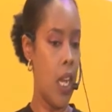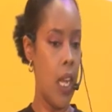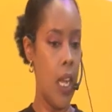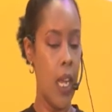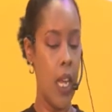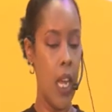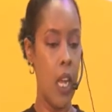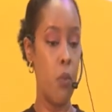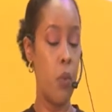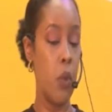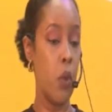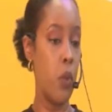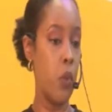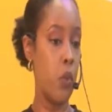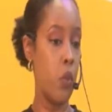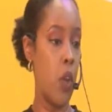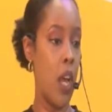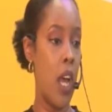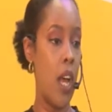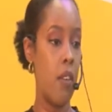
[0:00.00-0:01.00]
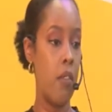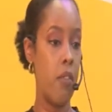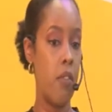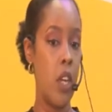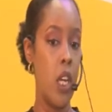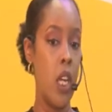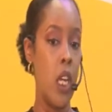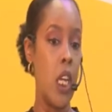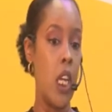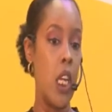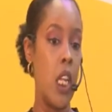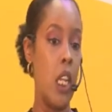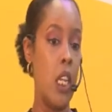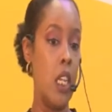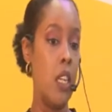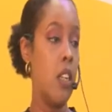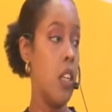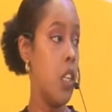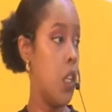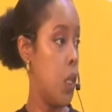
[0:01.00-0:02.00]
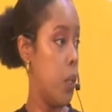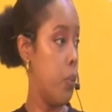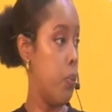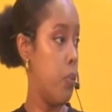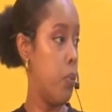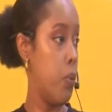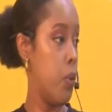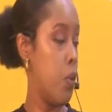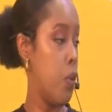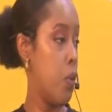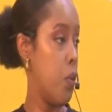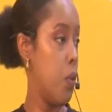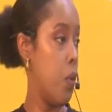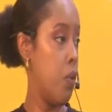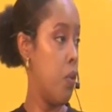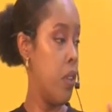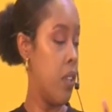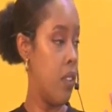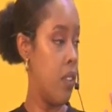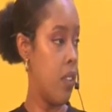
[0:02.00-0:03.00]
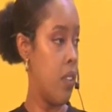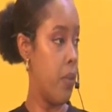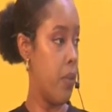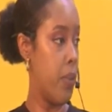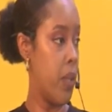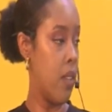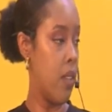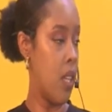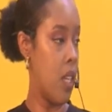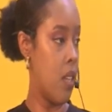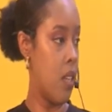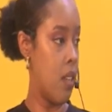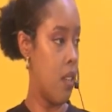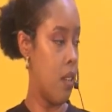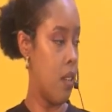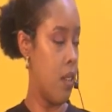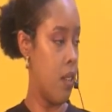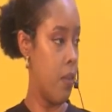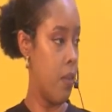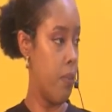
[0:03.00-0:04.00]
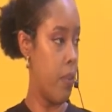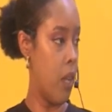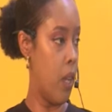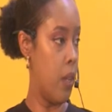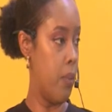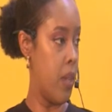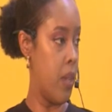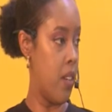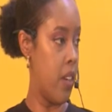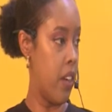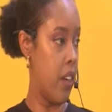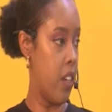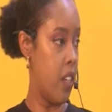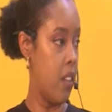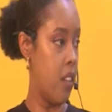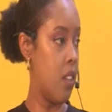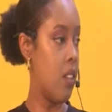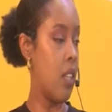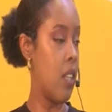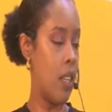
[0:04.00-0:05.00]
And we also have leadership, over 60% parliamentarians.